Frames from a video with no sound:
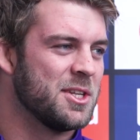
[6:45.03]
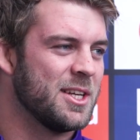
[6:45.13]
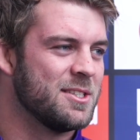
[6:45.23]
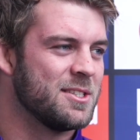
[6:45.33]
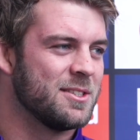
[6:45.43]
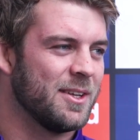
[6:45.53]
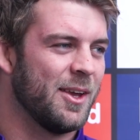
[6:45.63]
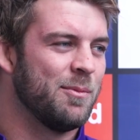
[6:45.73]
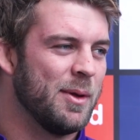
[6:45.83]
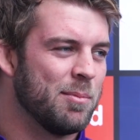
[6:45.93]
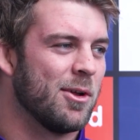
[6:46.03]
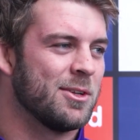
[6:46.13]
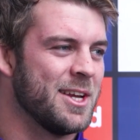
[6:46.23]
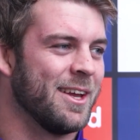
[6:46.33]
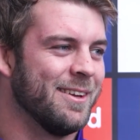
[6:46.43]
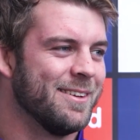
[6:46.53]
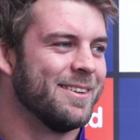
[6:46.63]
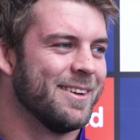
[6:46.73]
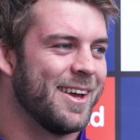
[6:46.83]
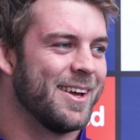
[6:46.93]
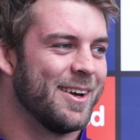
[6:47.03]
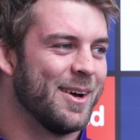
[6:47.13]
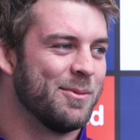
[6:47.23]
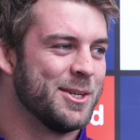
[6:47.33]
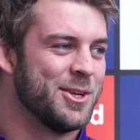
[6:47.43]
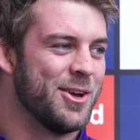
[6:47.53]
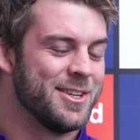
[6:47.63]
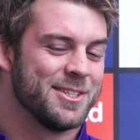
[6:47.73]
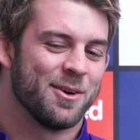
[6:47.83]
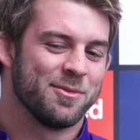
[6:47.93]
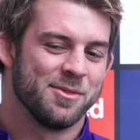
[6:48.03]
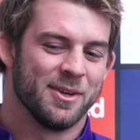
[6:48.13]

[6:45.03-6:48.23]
he'd be plotting a return, so